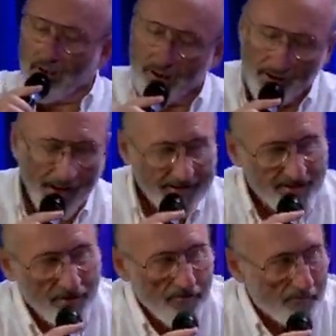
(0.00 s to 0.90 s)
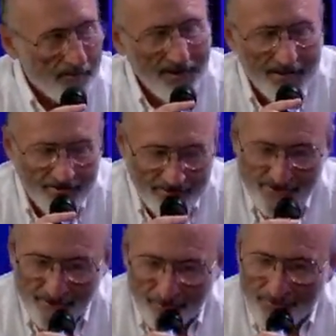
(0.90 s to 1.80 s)
Not so the
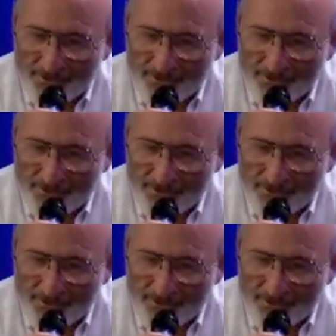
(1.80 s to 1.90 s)
planners, though,